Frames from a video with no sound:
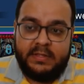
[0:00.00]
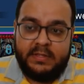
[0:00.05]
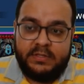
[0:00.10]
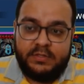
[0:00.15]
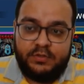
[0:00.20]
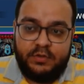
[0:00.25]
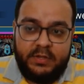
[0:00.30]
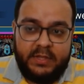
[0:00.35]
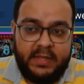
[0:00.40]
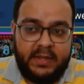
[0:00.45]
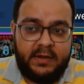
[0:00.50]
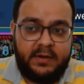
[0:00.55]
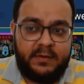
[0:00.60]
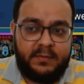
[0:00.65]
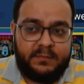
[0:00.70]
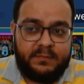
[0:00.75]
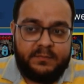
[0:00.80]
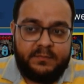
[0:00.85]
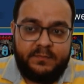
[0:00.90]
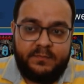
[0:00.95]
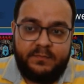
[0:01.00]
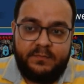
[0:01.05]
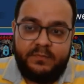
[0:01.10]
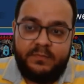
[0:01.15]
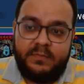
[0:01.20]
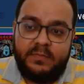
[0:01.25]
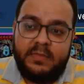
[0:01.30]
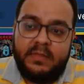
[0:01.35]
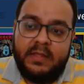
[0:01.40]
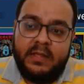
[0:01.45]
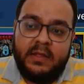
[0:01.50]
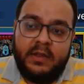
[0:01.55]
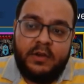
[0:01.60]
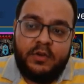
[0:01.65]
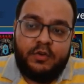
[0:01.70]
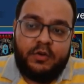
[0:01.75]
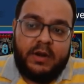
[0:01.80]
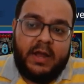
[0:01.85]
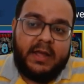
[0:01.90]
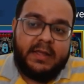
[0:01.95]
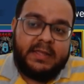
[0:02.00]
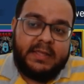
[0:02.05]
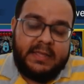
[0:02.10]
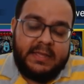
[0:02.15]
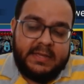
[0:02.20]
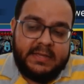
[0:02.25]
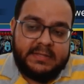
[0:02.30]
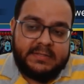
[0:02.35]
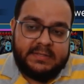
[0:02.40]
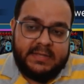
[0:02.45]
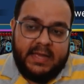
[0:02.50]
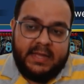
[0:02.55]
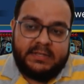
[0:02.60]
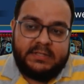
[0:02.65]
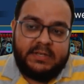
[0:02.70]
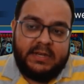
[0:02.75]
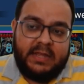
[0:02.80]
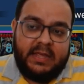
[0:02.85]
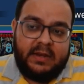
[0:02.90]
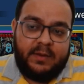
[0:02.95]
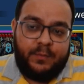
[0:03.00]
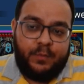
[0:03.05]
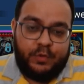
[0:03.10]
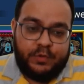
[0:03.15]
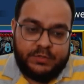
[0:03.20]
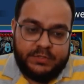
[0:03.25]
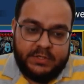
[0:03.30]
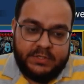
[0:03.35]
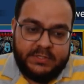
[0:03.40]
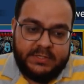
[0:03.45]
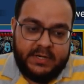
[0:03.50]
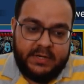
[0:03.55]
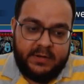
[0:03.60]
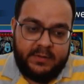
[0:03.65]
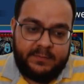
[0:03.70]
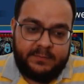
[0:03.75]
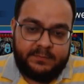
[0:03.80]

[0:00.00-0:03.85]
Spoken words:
So here, Toragi is actually in a bolster set,